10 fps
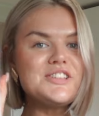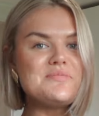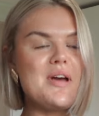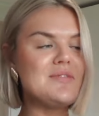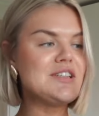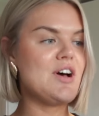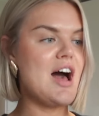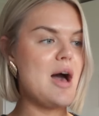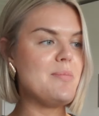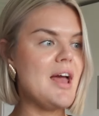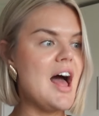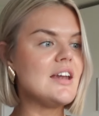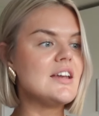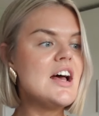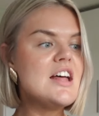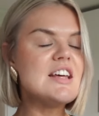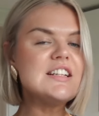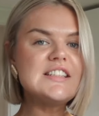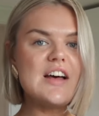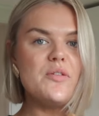just make me so happy. And they're
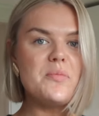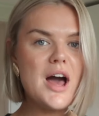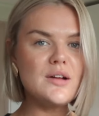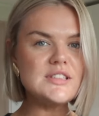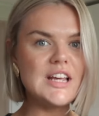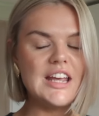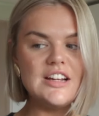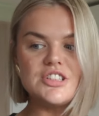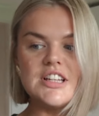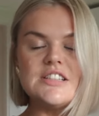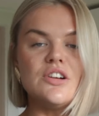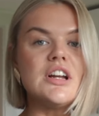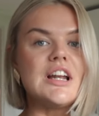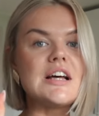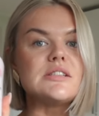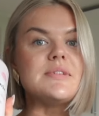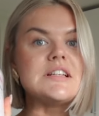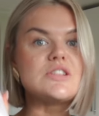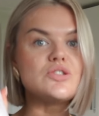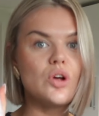£7 each. These are going to last me
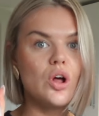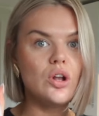so